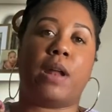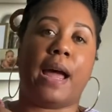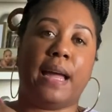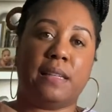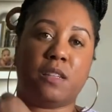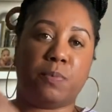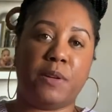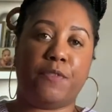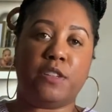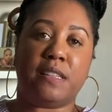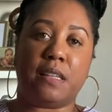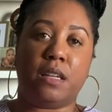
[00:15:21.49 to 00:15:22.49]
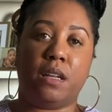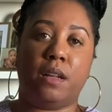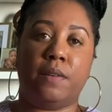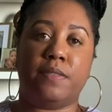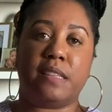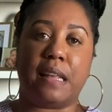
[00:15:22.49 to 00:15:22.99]
I had split for
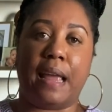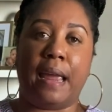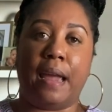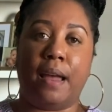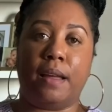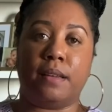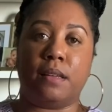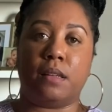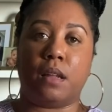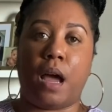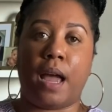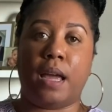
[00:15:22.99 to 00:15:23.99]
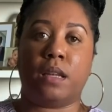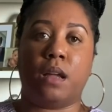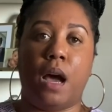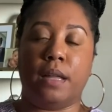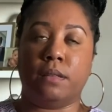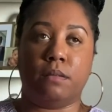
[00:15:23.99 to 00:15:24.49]
sleeves and I had
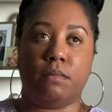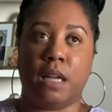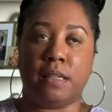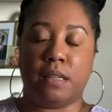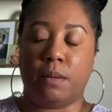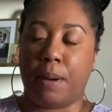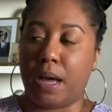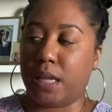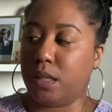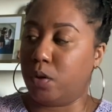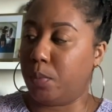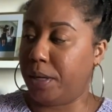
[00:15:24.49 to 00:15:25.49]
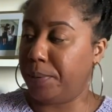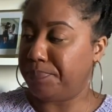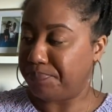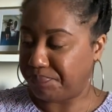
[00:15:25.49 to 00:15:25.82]
gotten into the body a little bit.